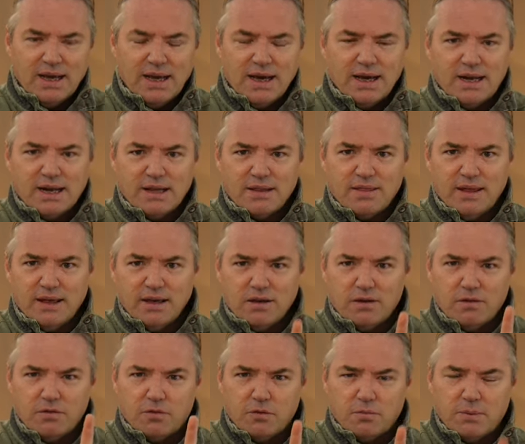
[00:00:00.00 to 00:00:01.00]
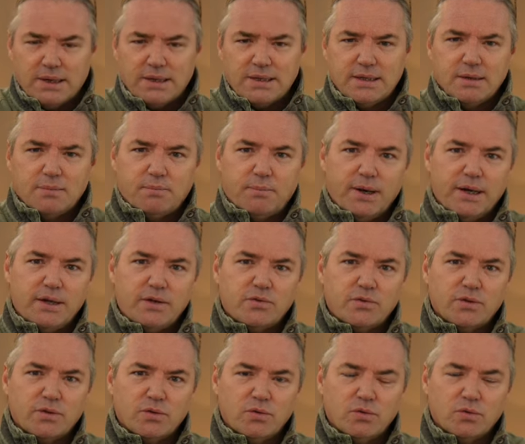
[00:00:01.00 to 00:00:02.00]
And I thank you for my dear
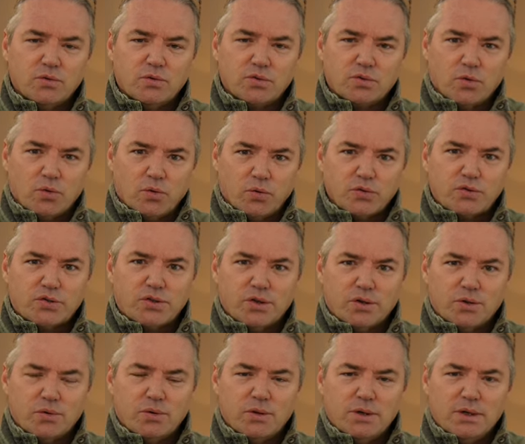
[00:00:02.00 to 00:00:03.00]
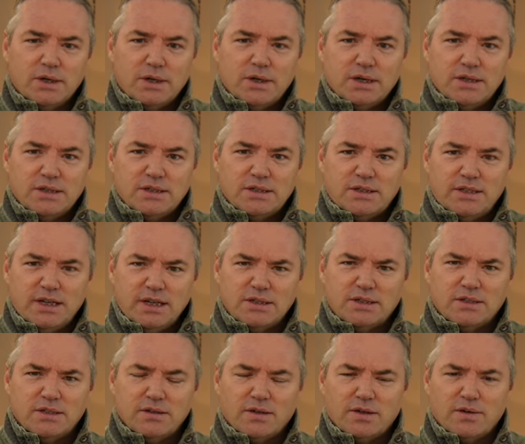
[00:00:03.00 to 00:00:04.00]
patron, who was also
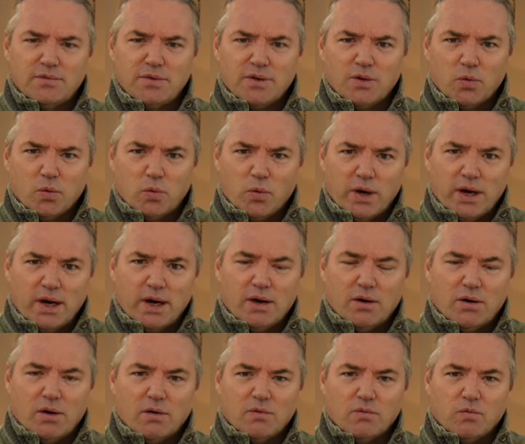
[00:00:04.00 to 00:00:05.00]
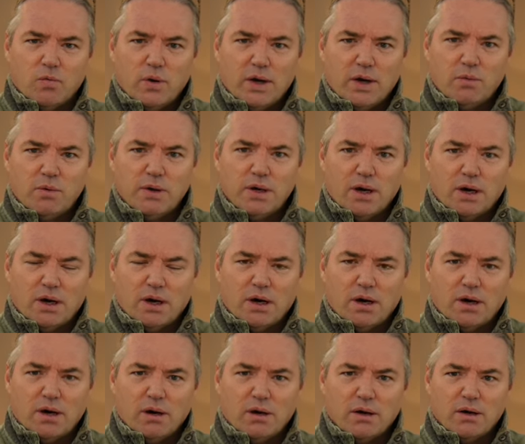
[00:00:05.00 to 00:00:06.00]
sensitive and aware of where we
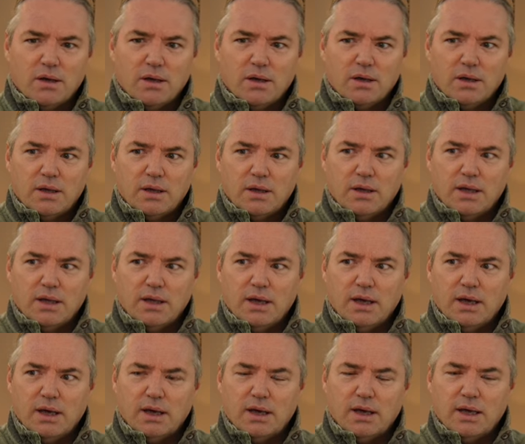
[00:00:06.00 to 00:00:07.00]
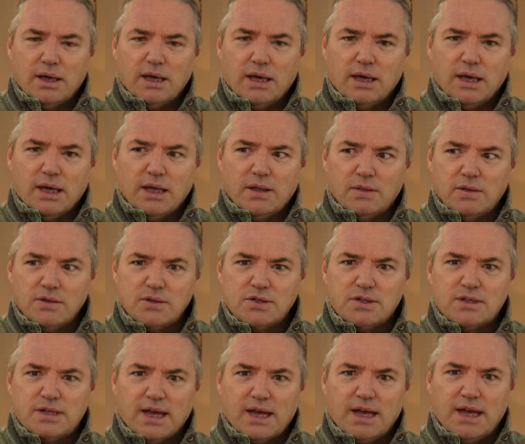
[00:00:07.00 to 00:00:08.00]
are in this
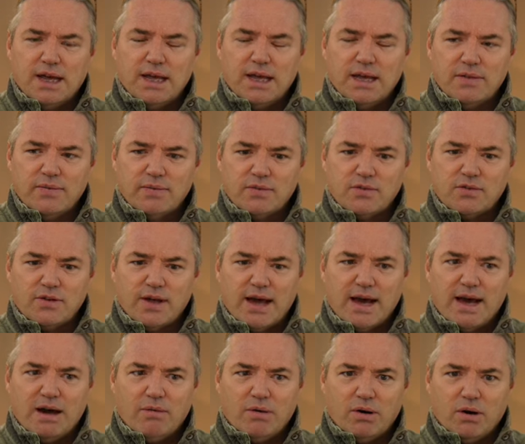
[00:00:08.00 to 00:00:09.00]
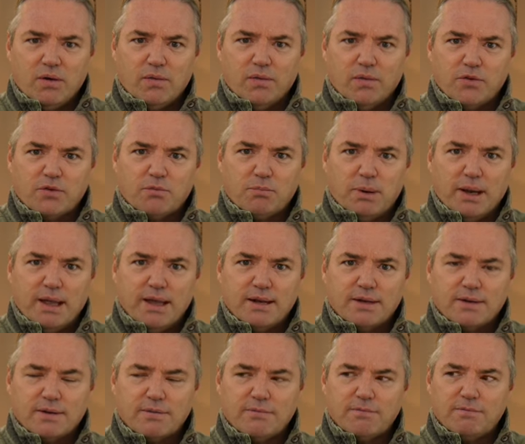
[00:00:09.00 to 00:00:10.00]
day, in this hour, on this
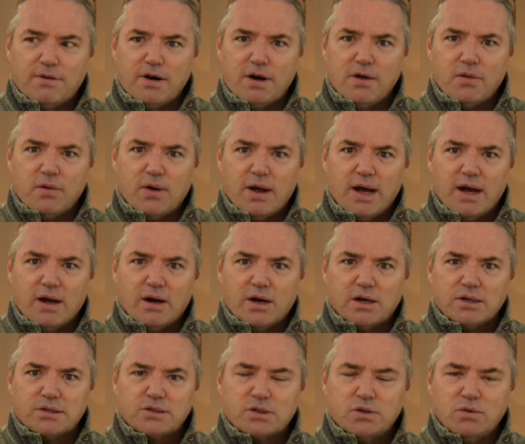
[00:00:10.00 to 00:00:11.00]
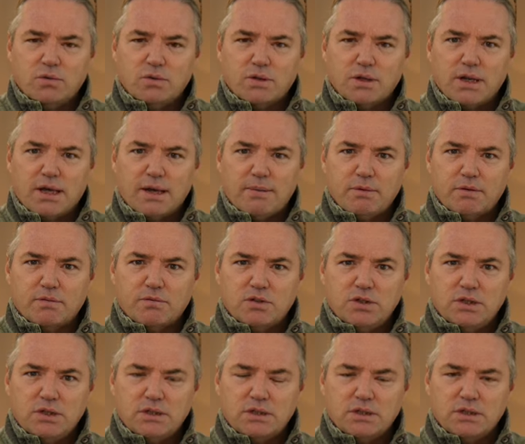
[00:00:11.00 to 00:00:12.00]
planet. Father, I ask you in the name of
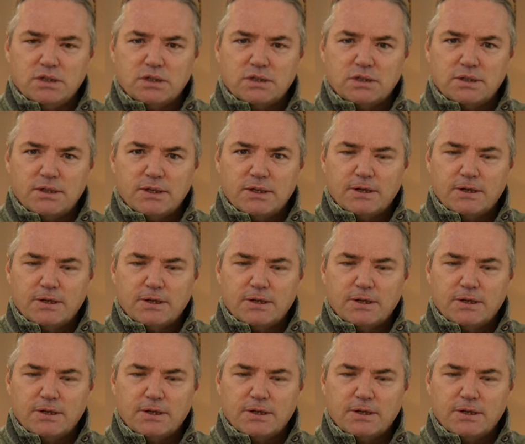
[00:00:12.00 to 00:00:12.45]
Jesus